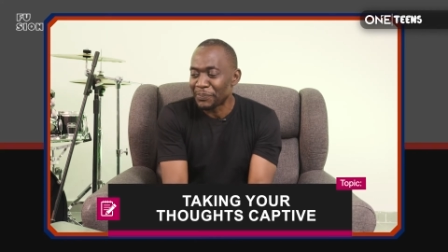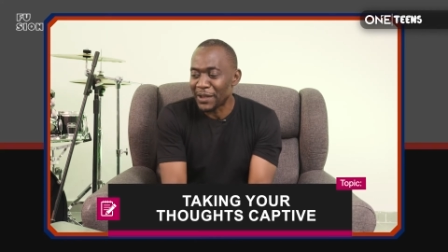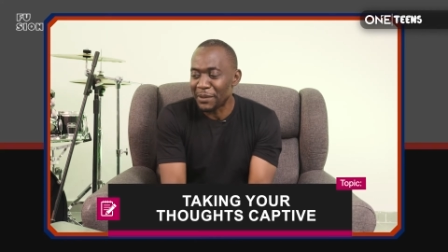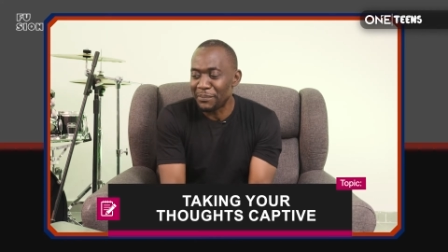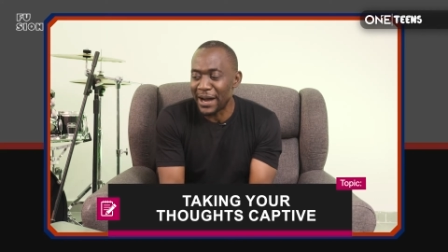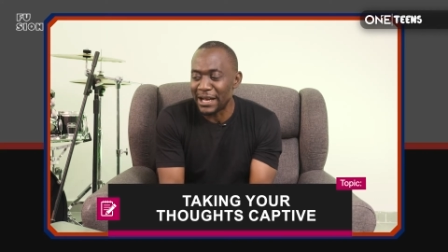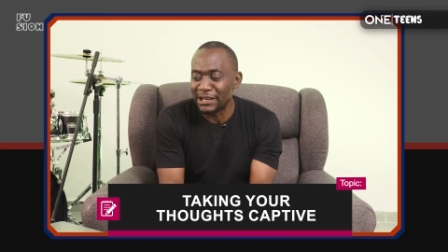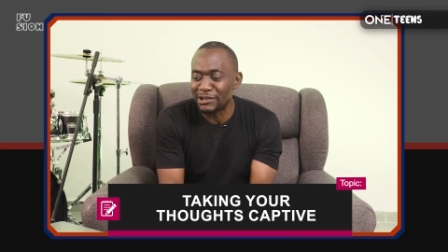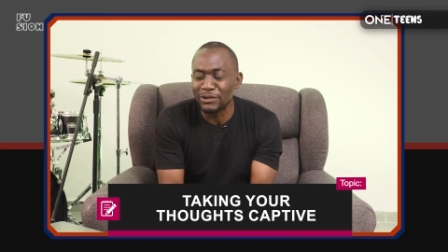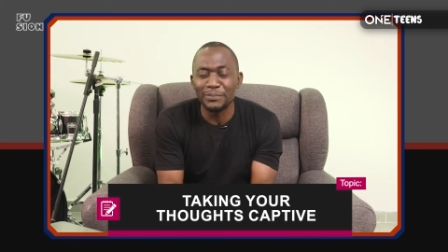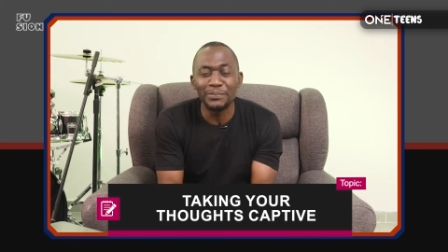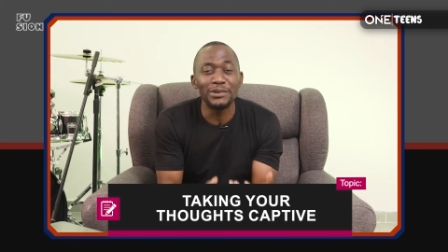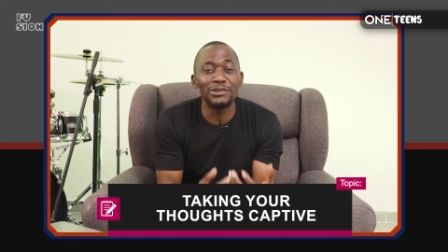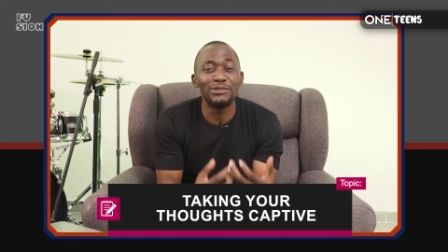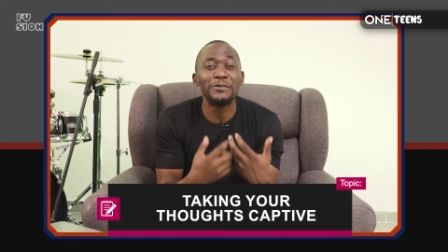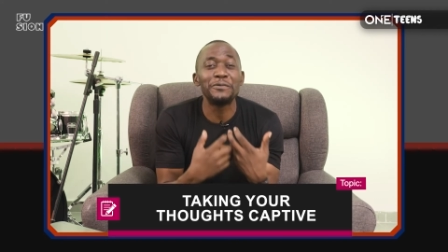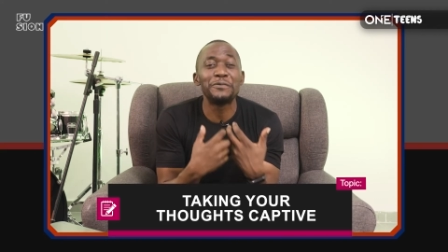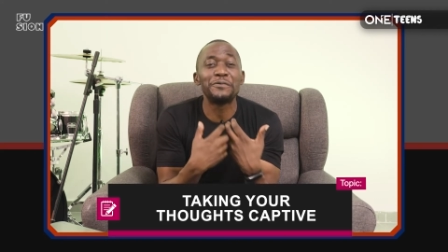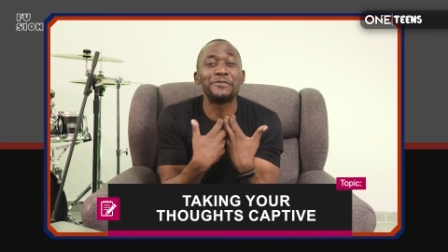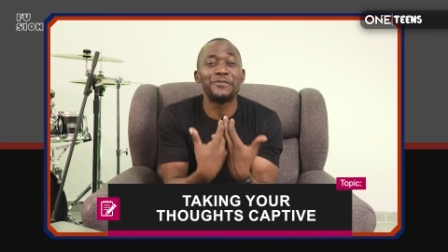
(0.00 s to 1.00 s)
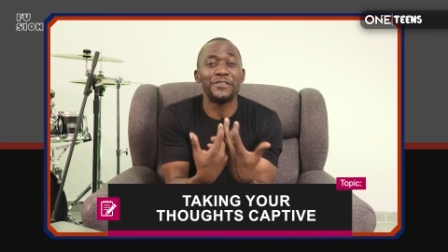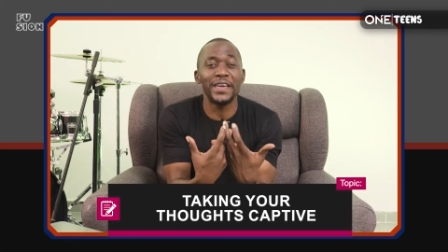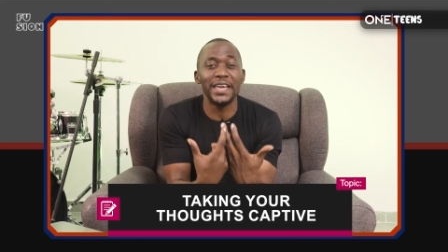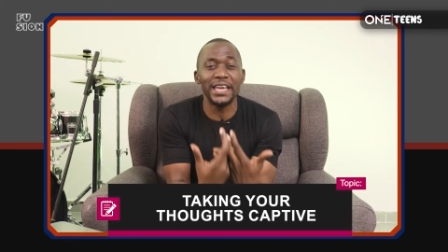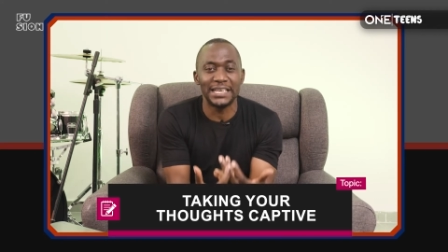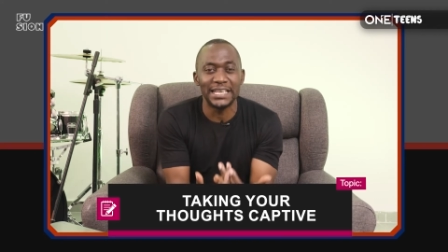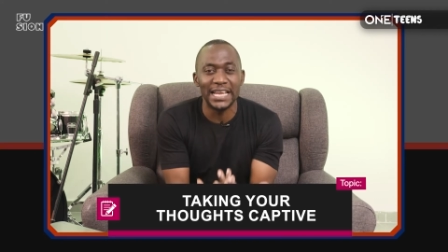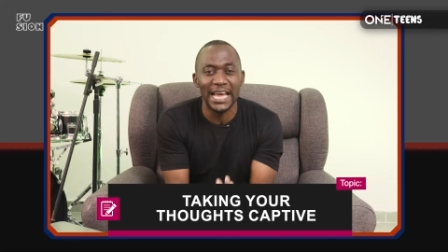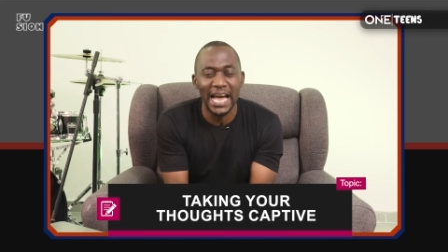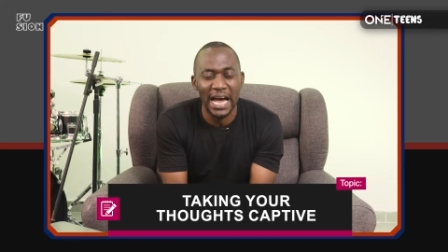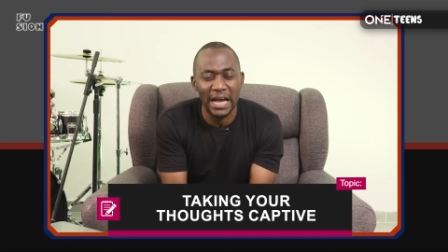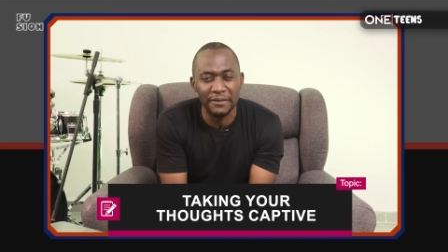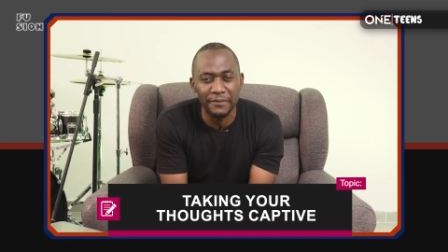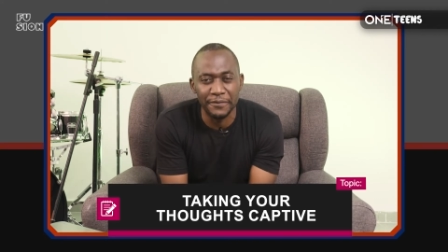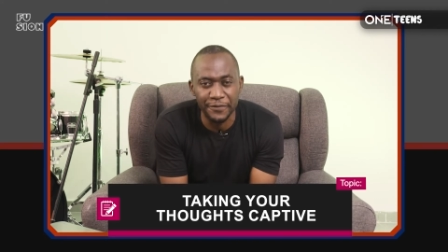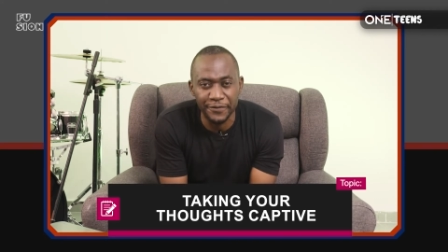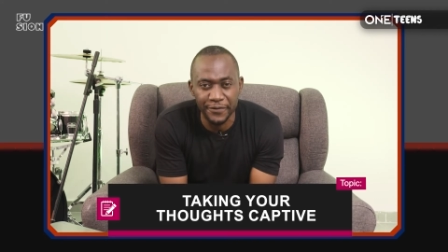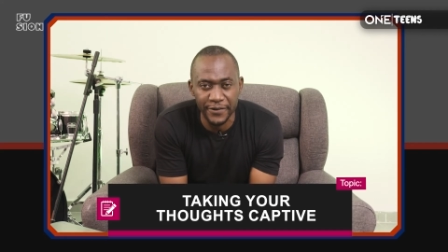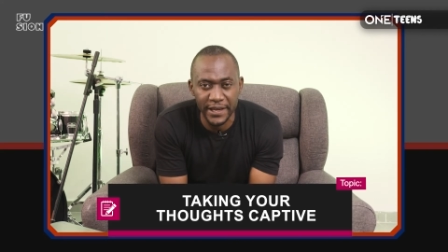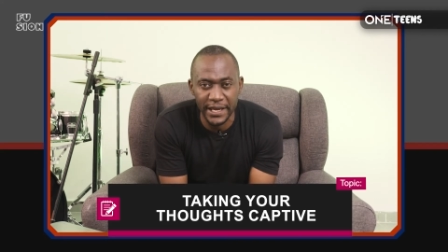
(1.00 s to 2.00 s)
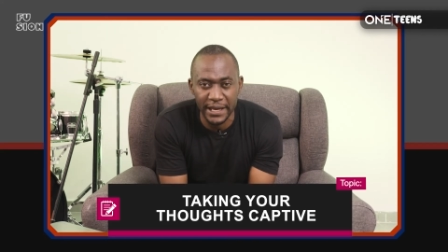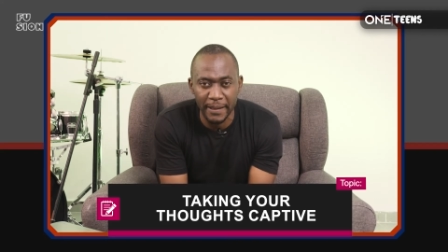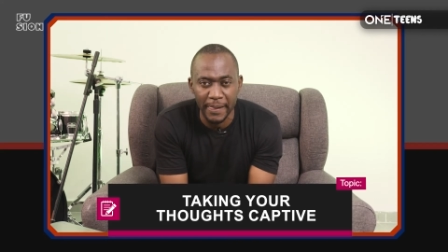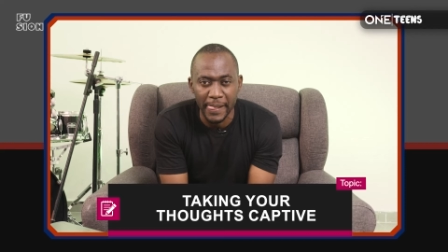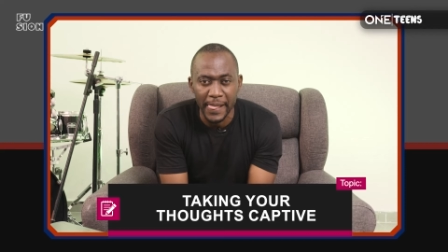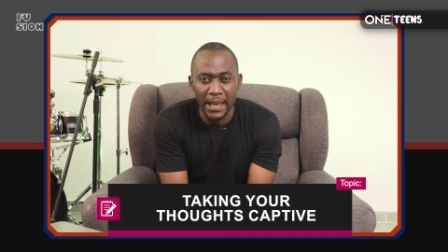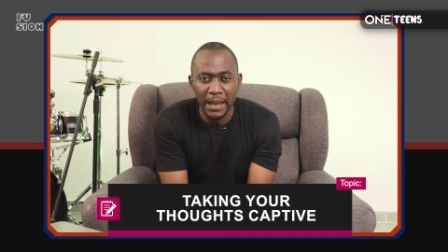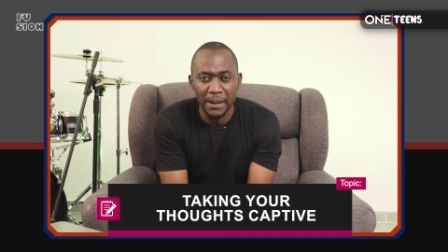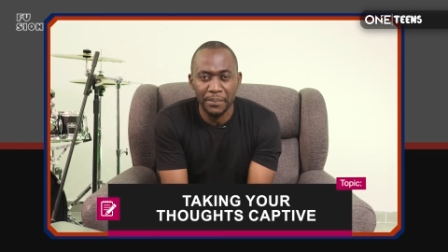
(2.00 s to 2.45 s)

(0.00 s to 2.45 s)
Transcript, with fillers: Battle between faith and fear.